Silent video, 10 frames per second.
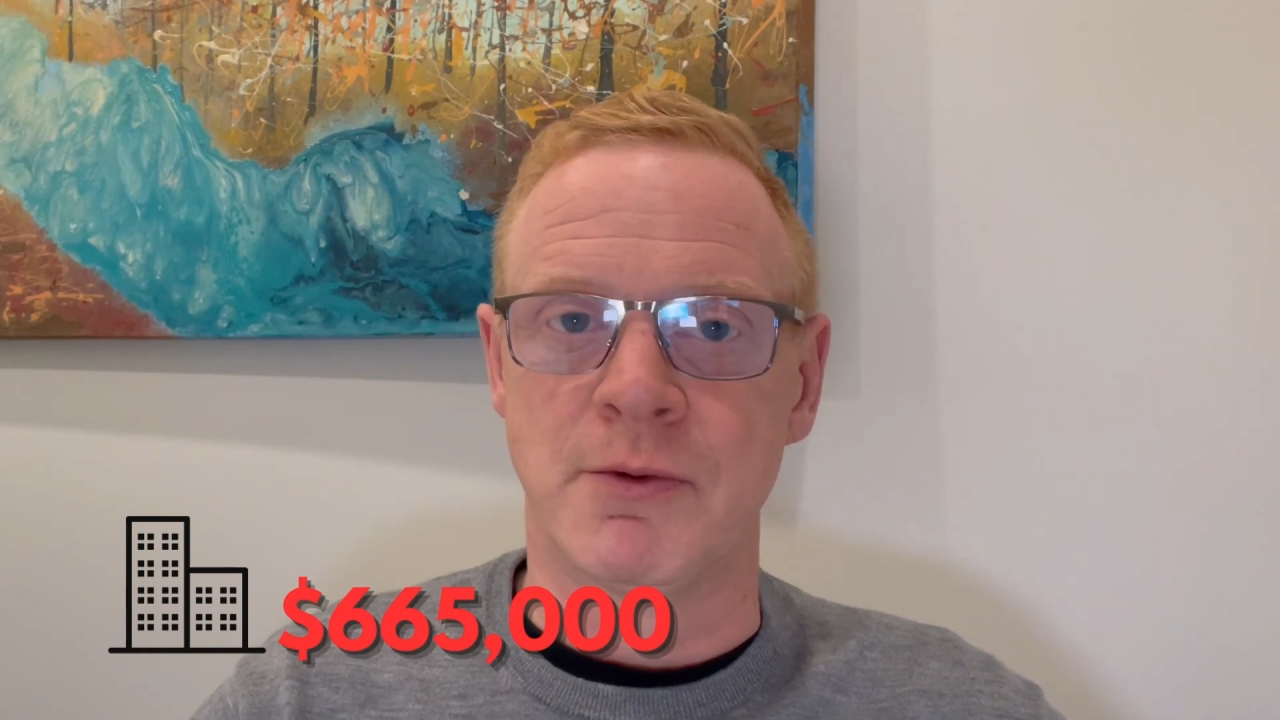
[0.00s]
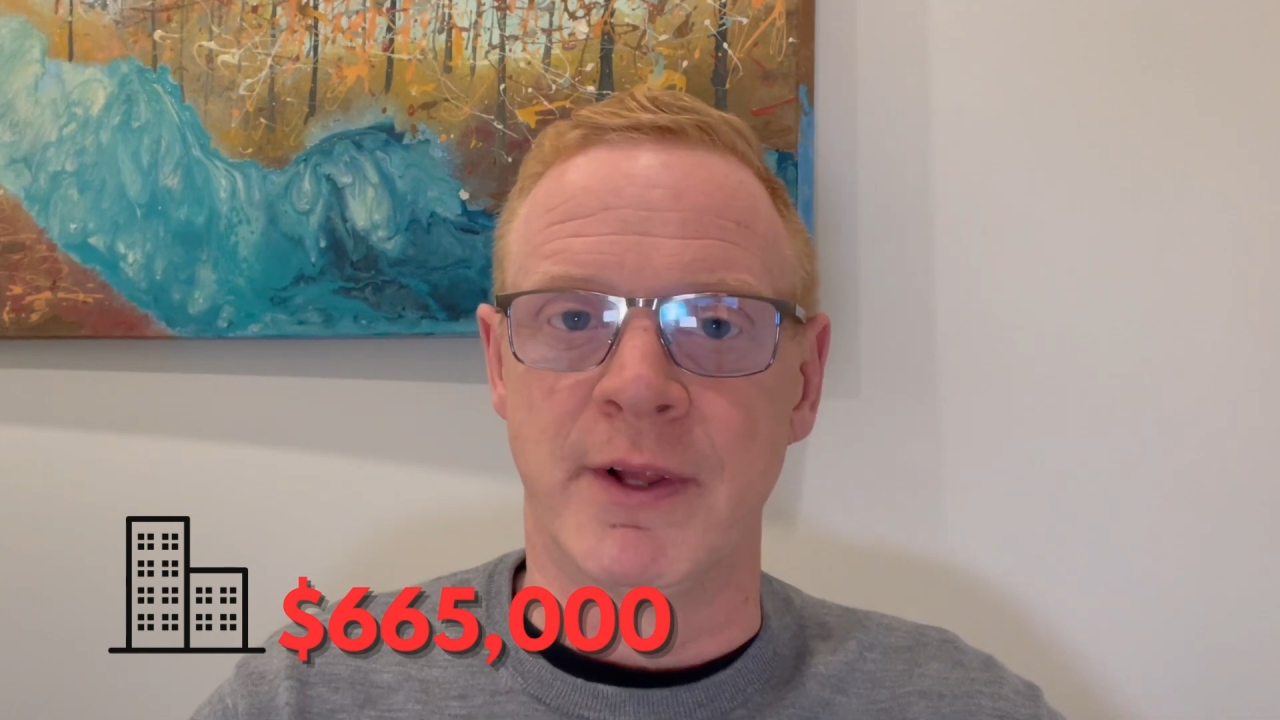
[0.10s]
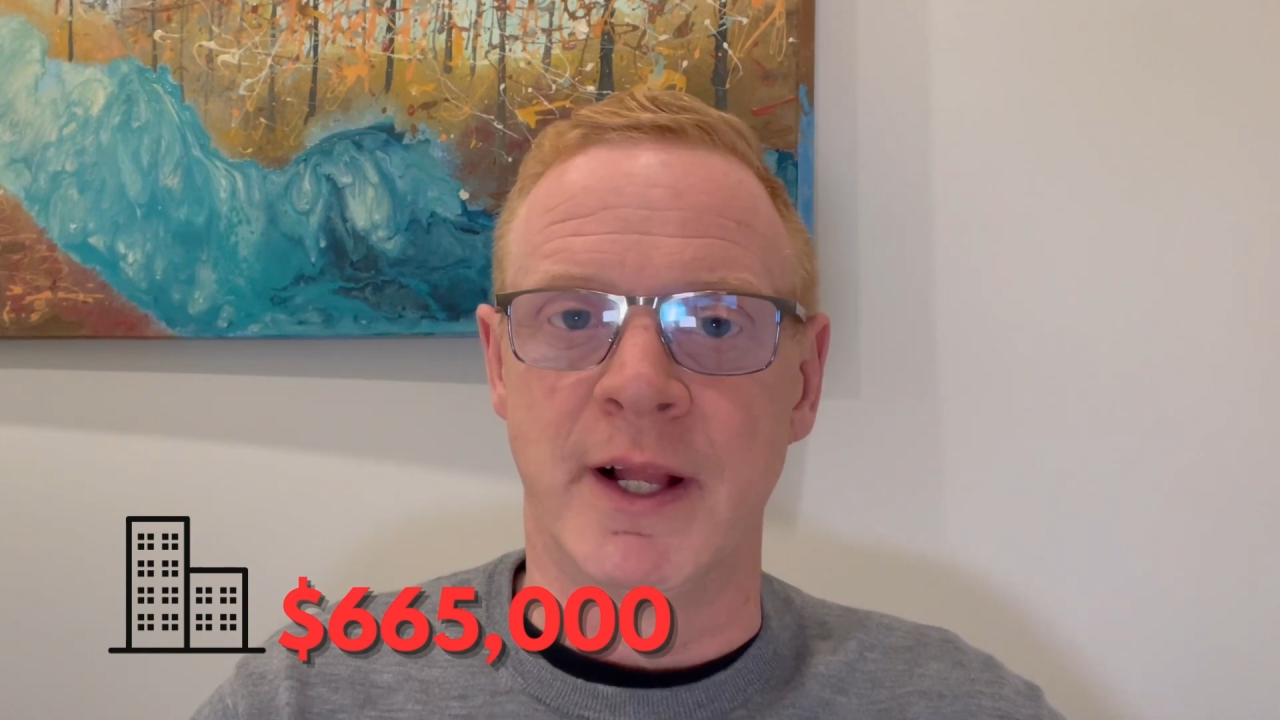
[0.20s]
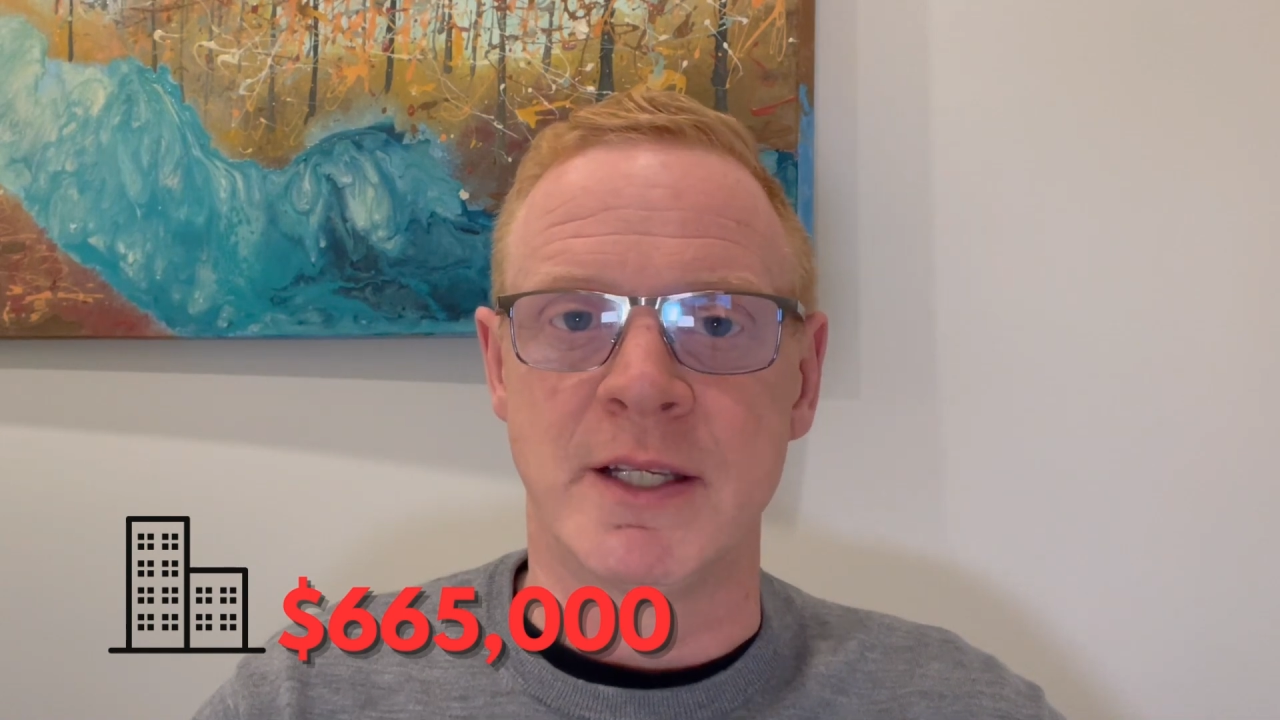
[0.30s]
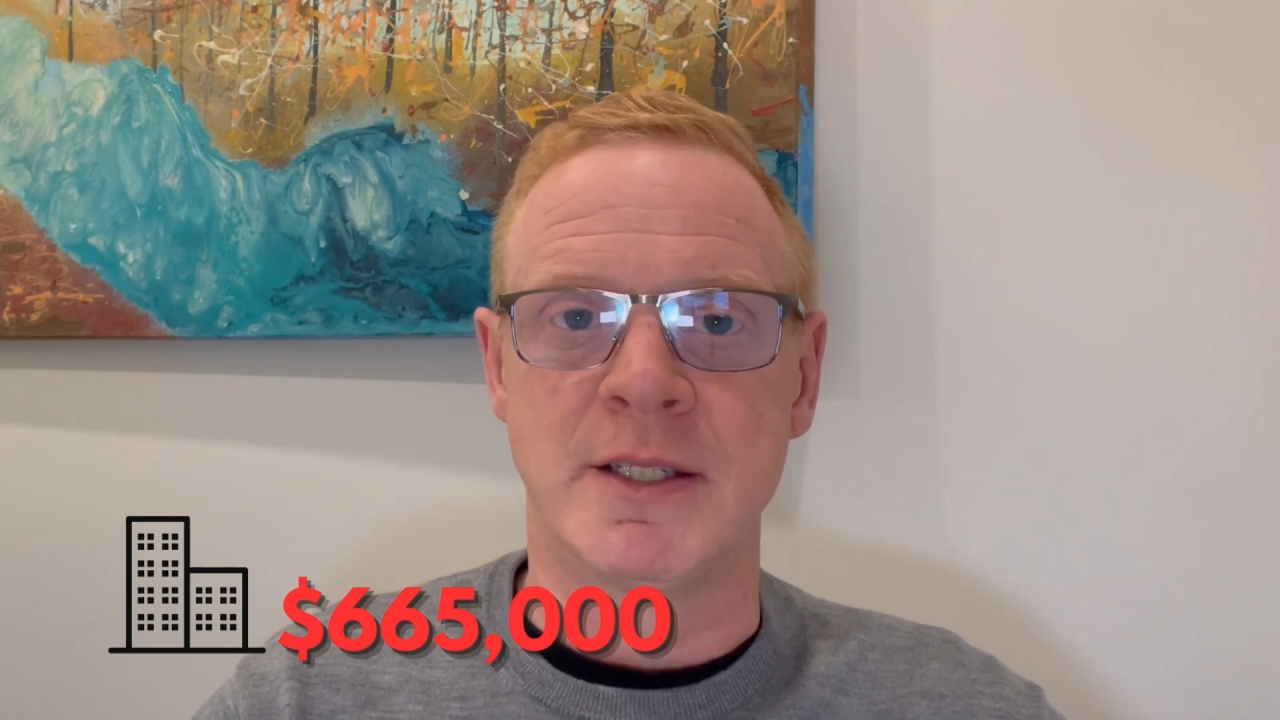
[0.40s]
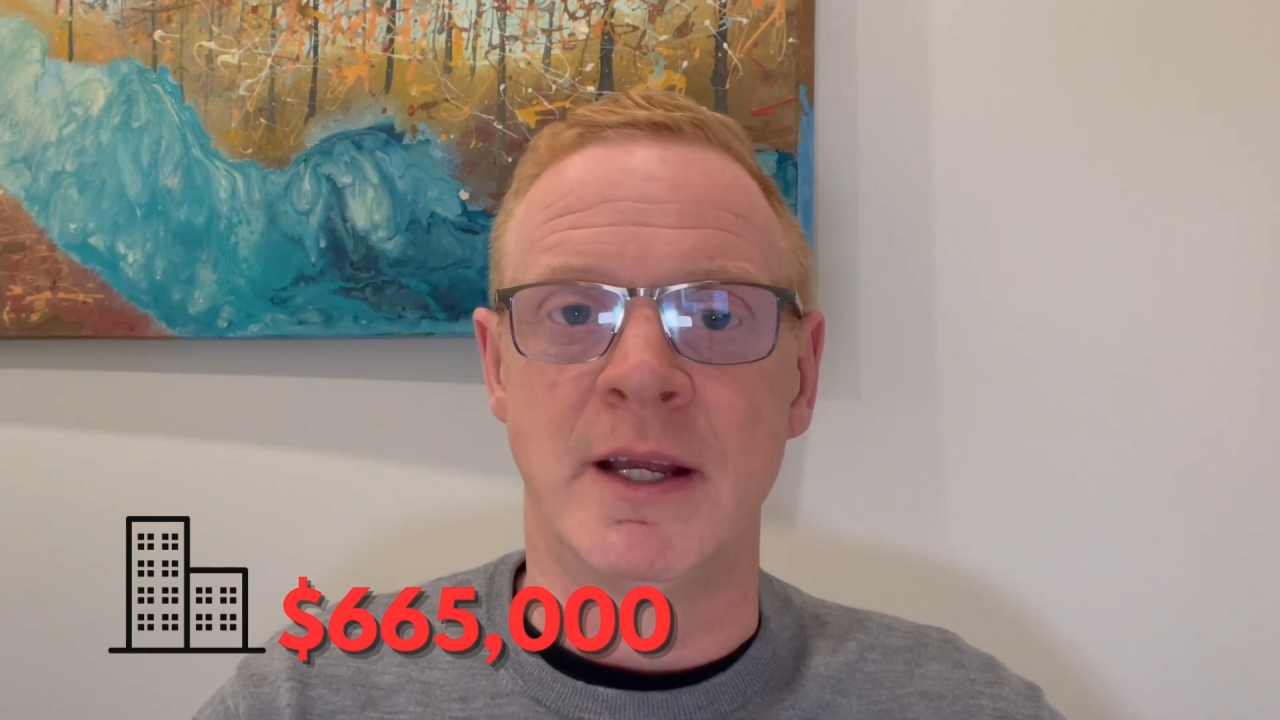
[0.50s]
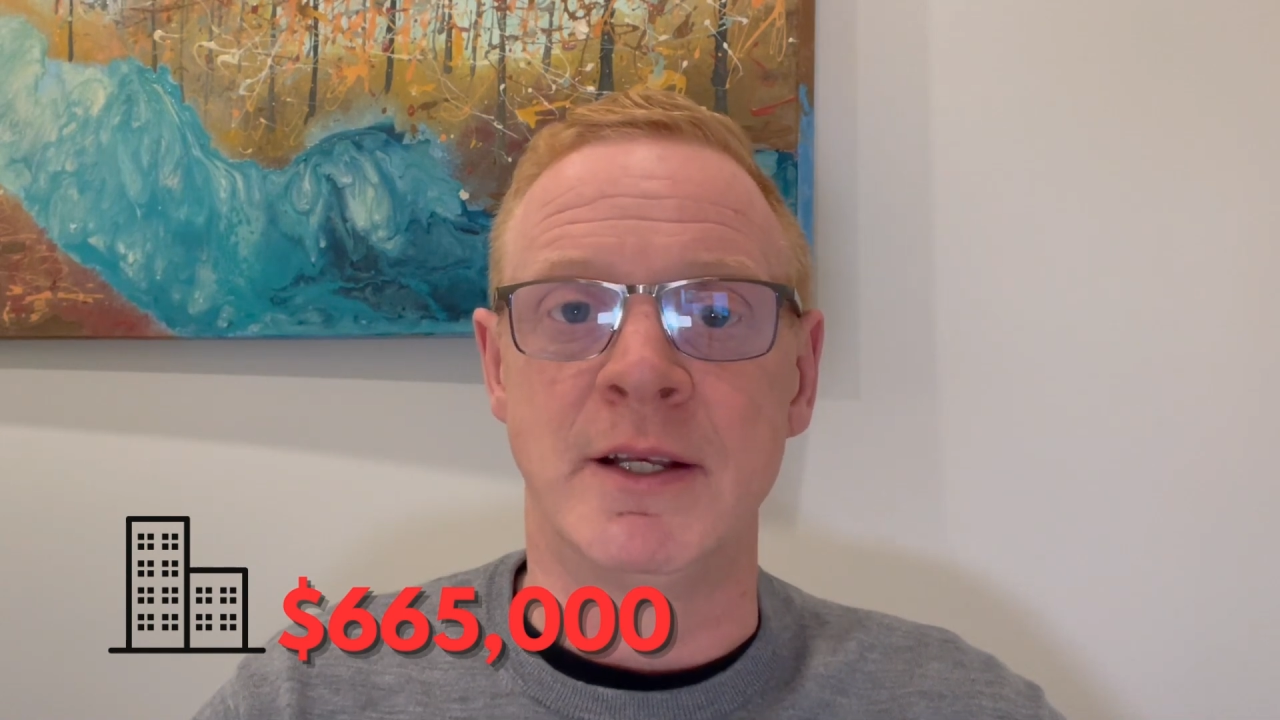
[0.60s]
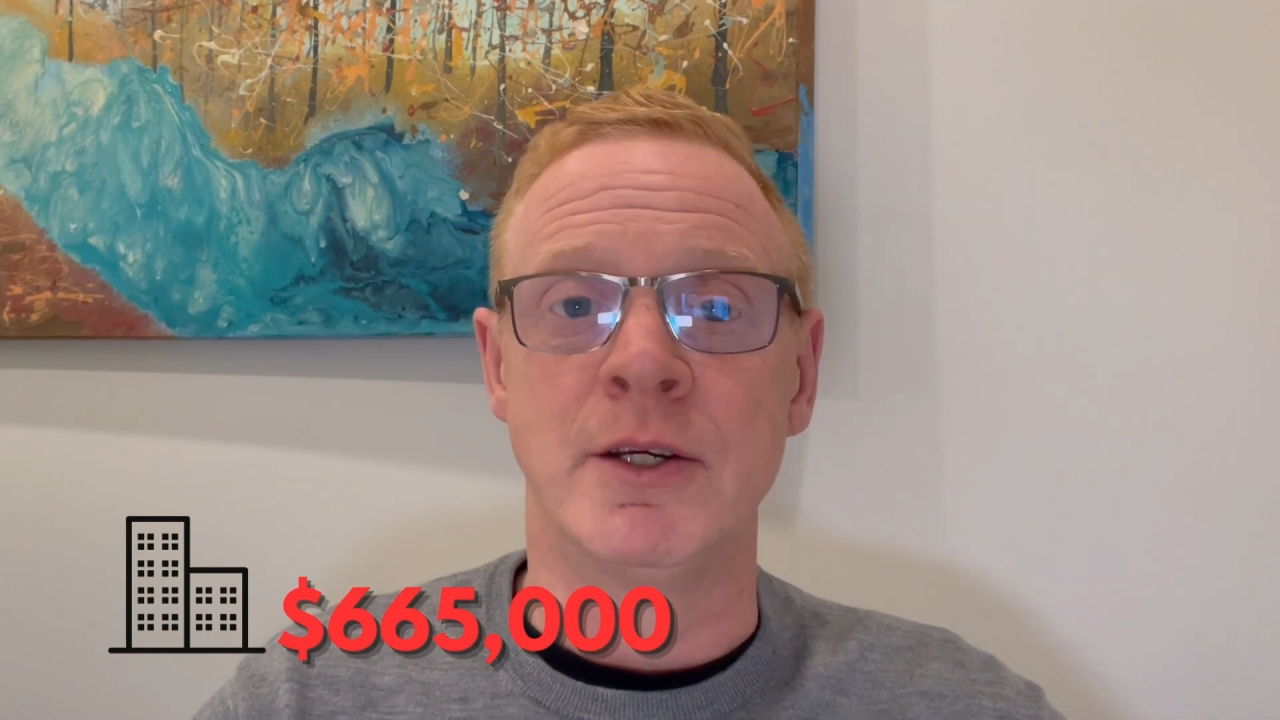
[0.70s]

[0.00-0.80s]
over the last ten